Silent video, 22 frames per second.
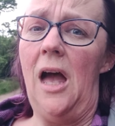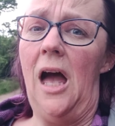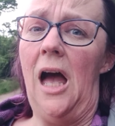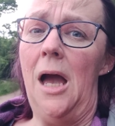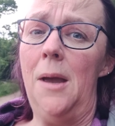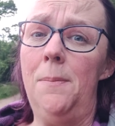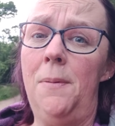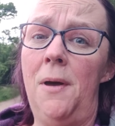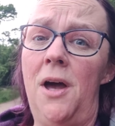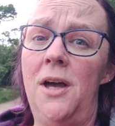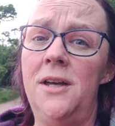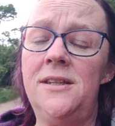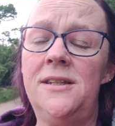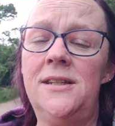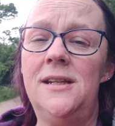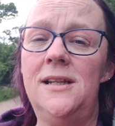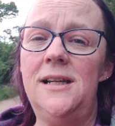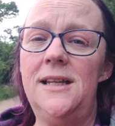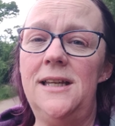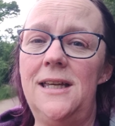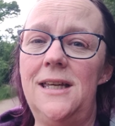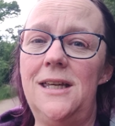I
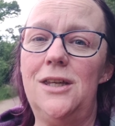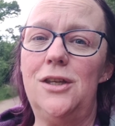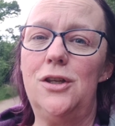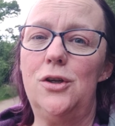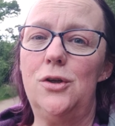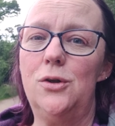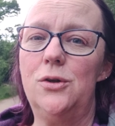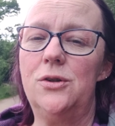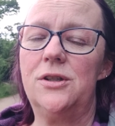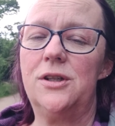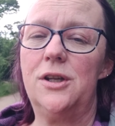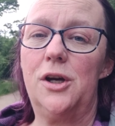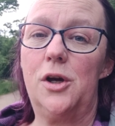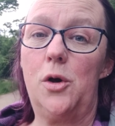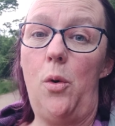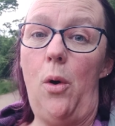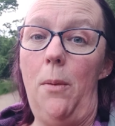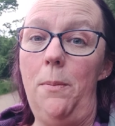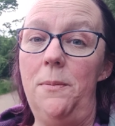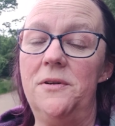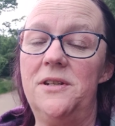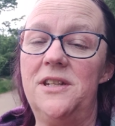personally use the
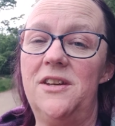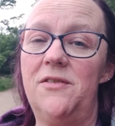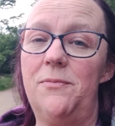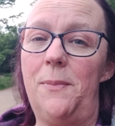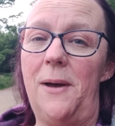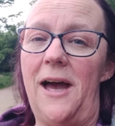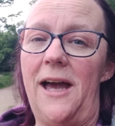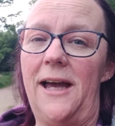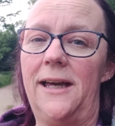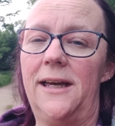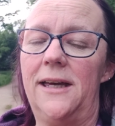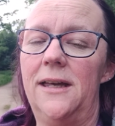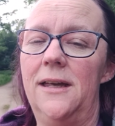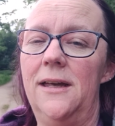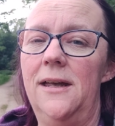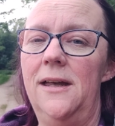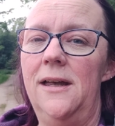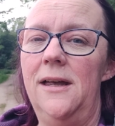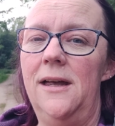Cooperative Bank,